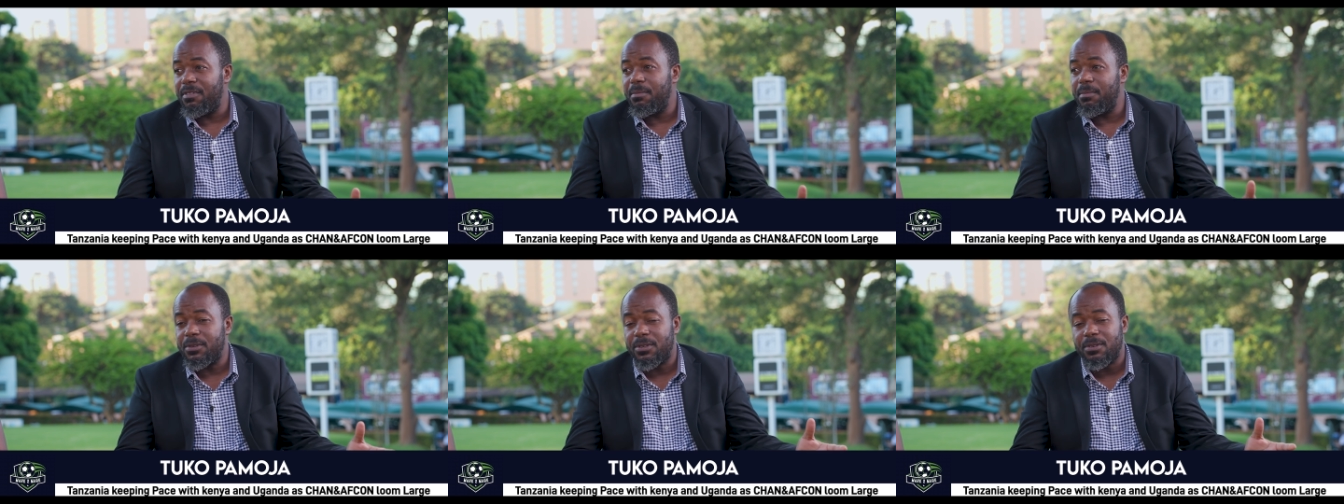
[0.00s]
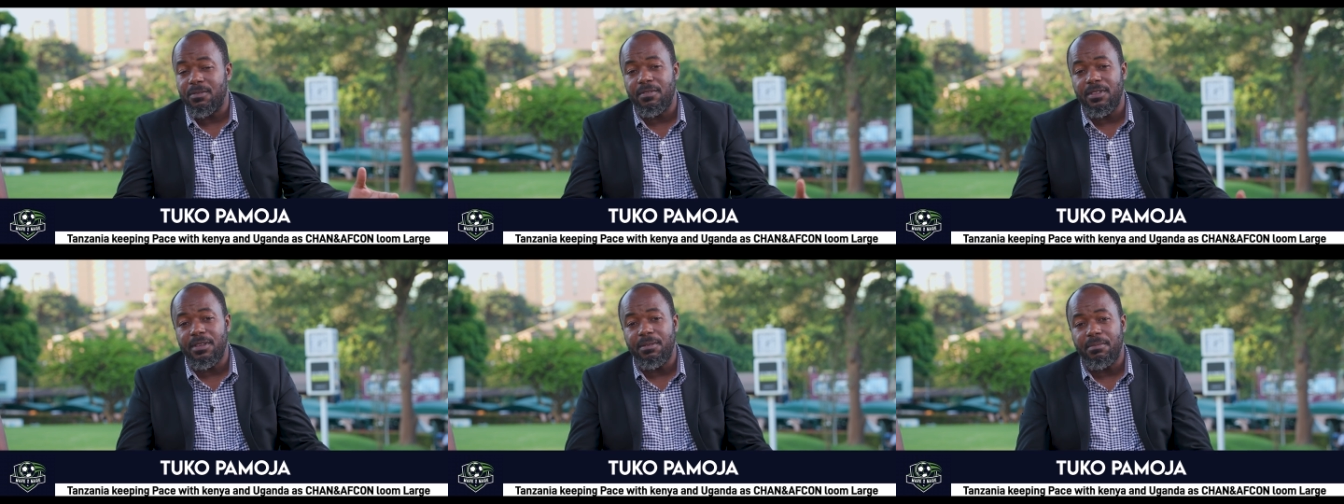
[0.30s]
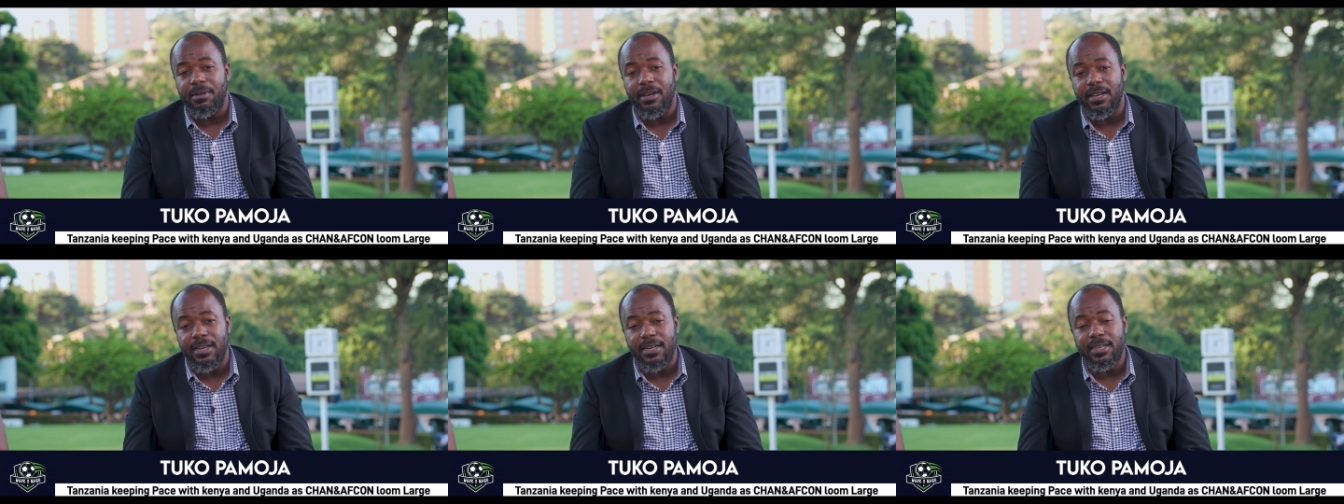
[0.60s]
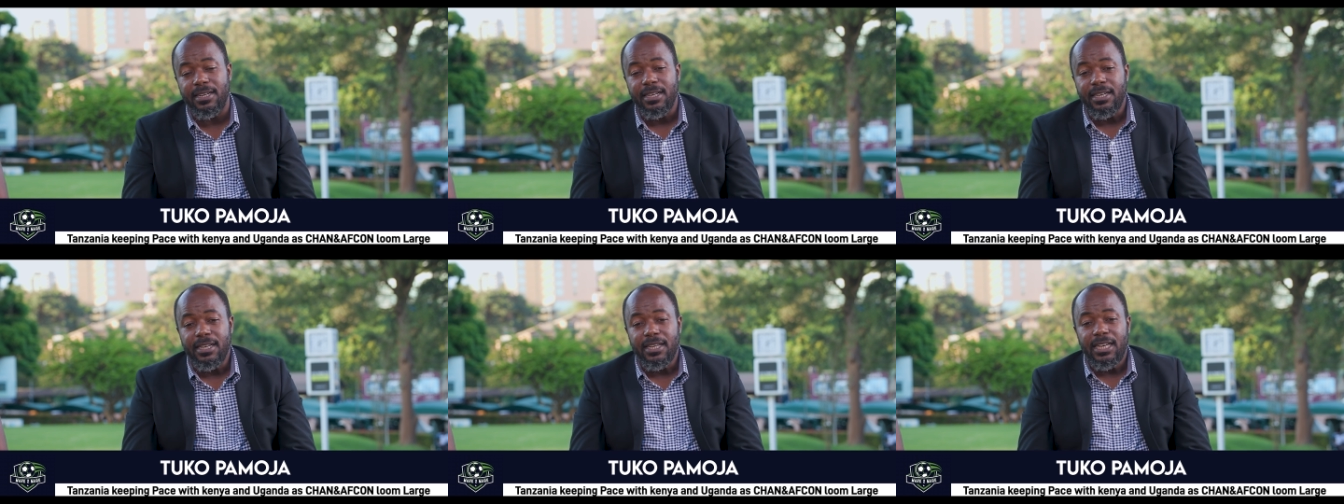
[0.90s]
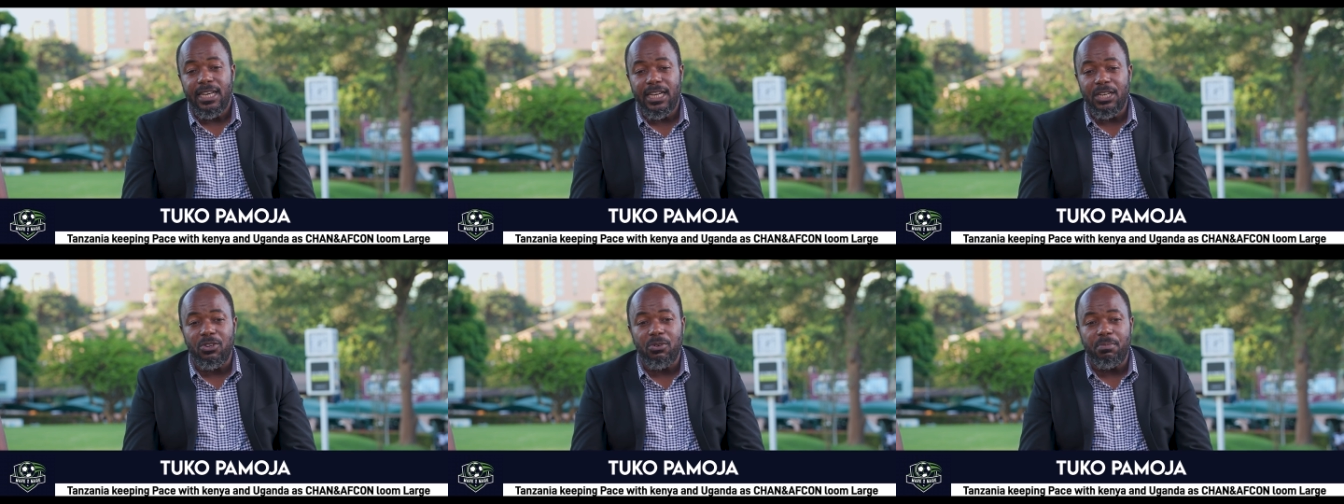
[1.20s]
most of them, and
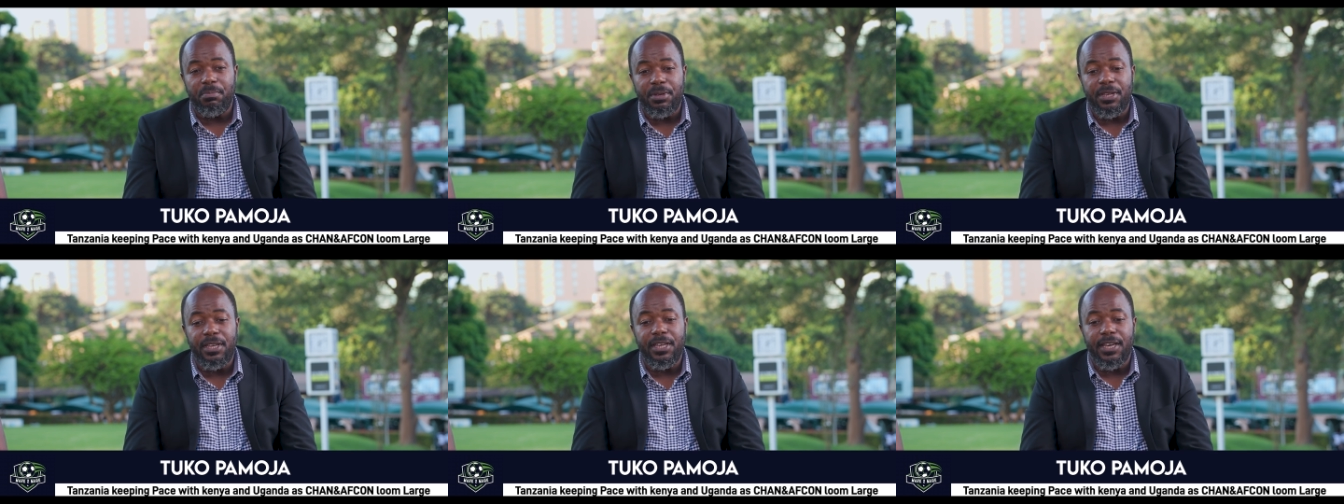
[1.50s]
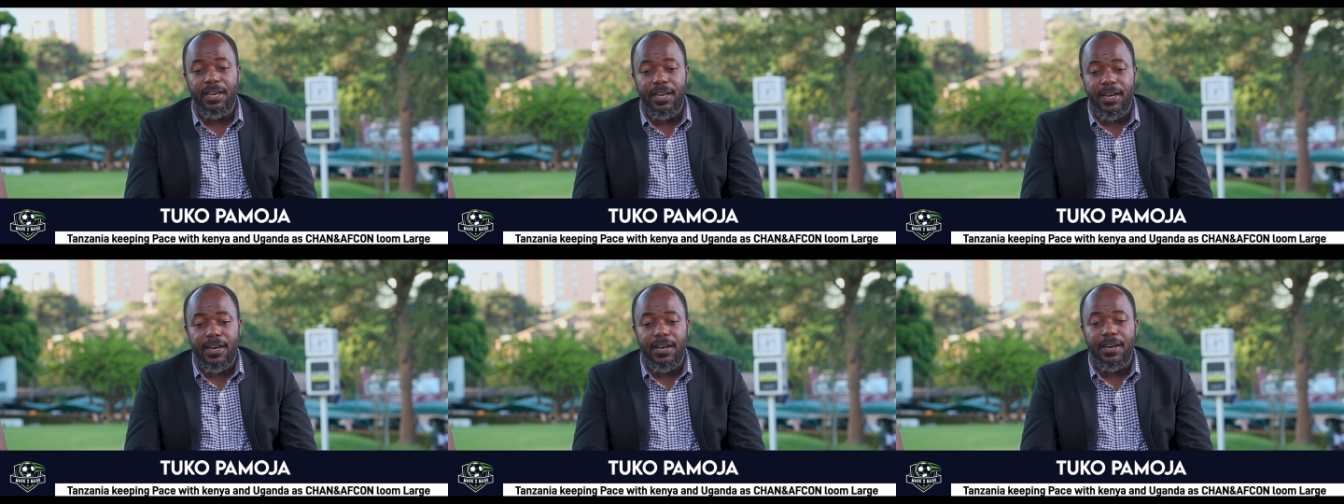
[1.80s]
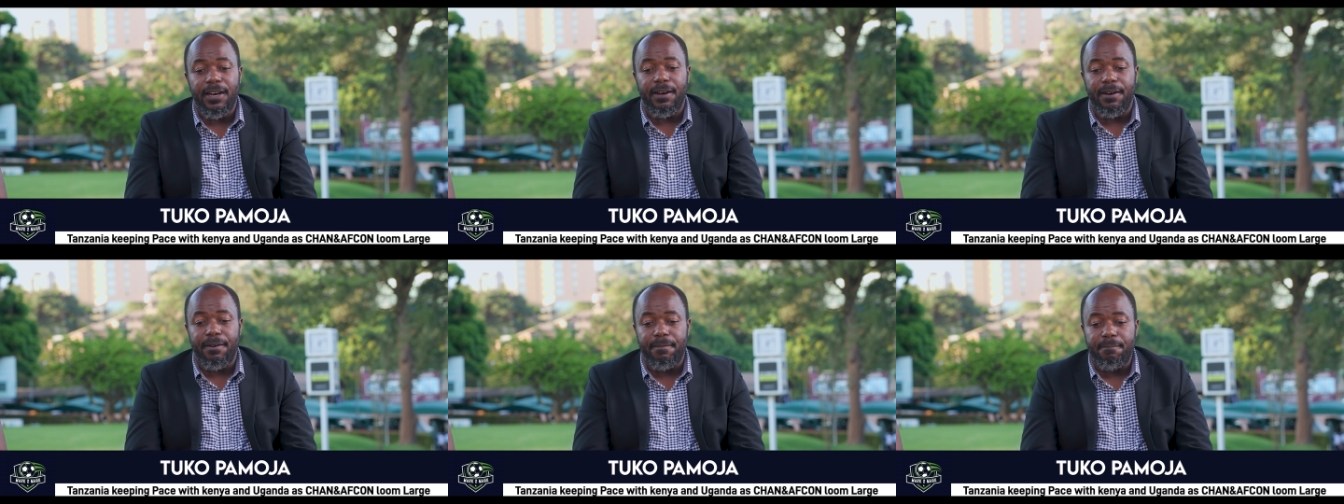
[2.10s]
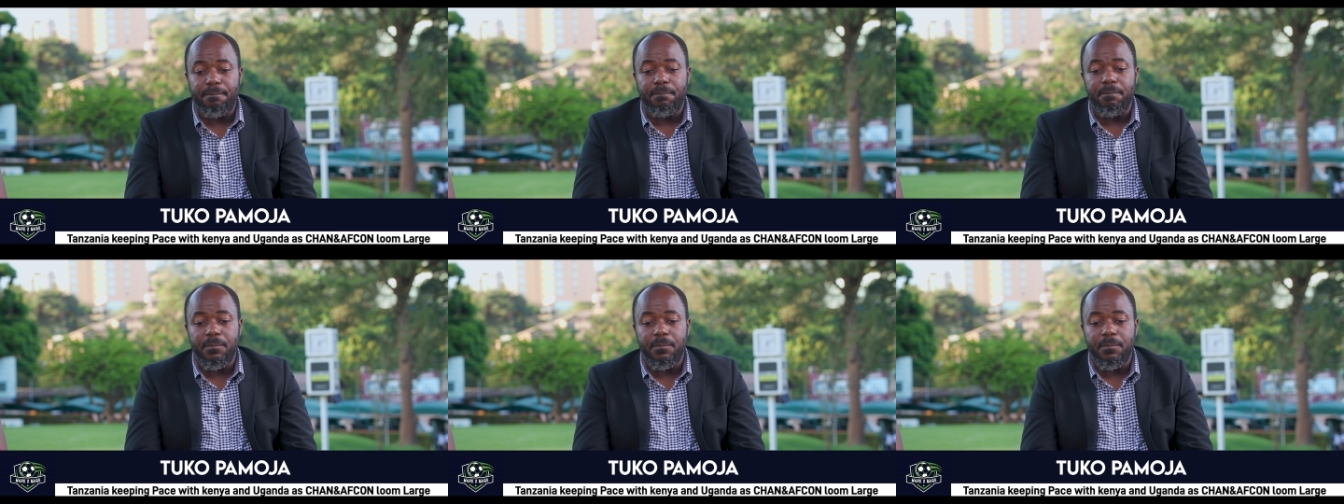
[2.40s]
it will be a